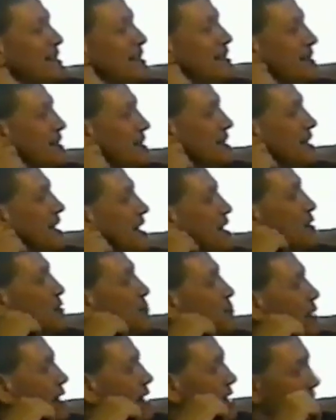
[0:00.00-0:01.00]
you'd see an
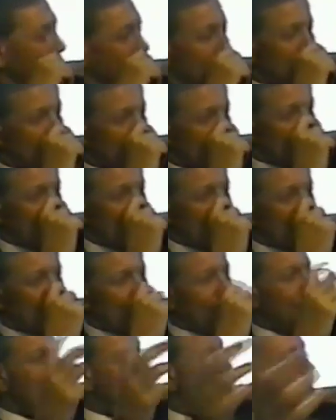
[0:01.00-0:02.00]
aeroplane.
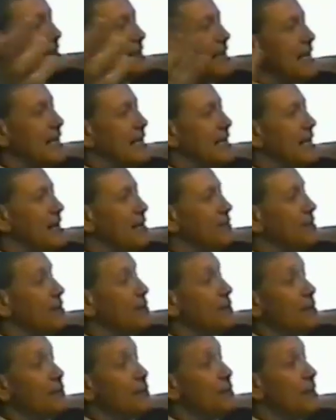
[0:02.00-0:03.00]
It's fascinating to have
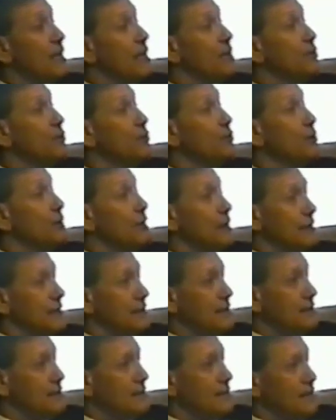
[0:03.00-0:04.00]
something with no
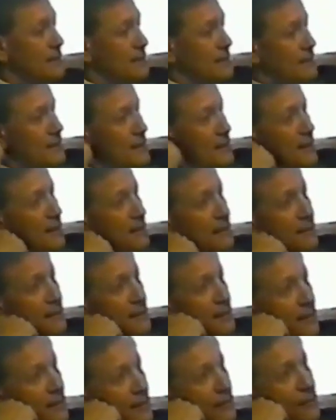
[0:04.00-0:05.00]
noise, you know?
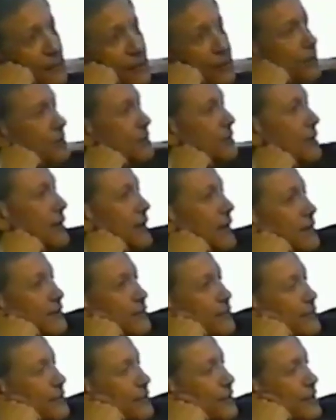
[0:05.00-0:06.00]
Just
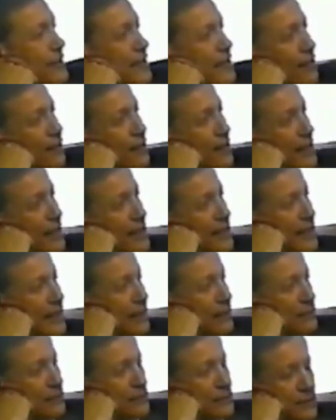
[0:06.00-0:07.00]
gliding through the air like an
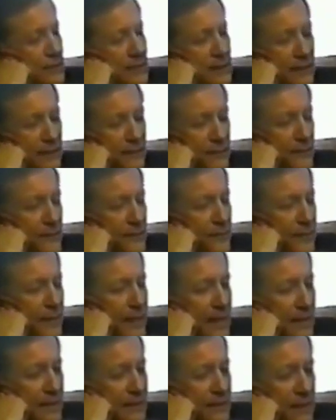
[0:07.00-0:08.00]
eagle. You know?
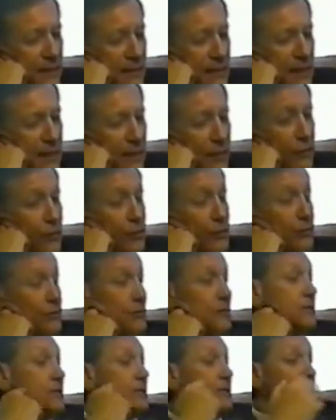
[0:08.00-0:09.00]
So, and of course,
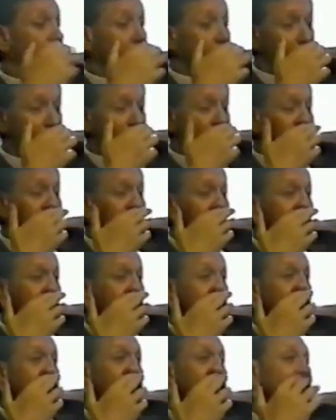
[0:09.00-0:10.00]

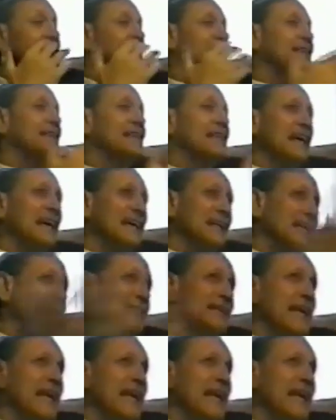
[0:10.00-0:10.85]
I see the other